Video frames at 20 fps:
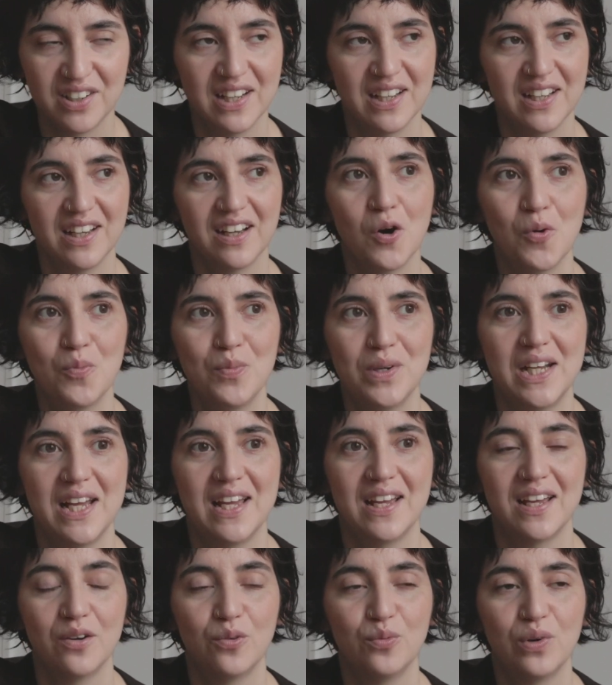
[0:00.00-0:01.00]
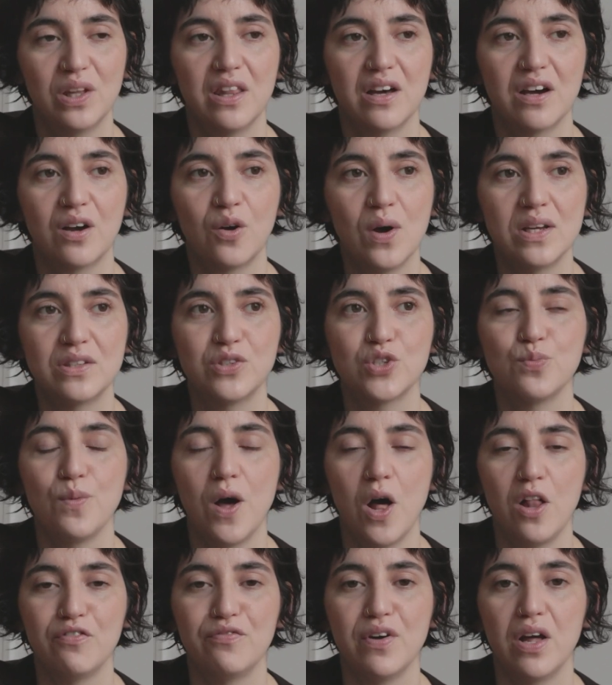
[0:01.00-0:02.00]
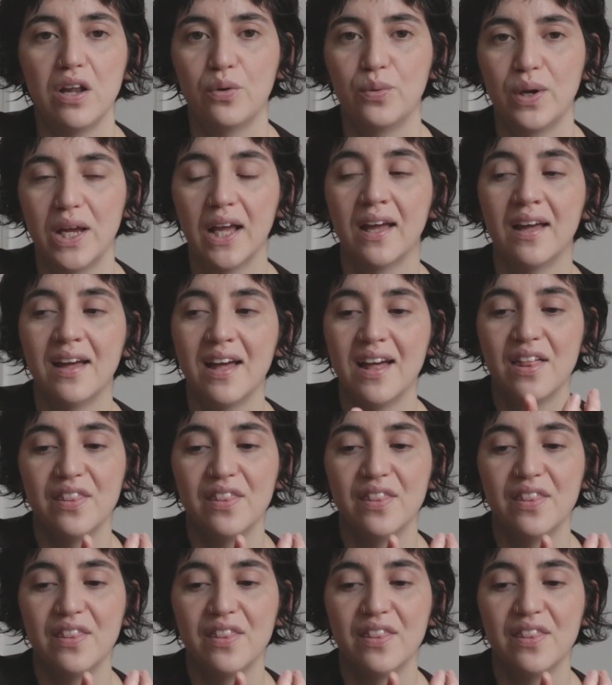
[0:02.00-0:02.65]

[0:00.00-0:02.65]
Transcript: in Copenhagen with a quite small following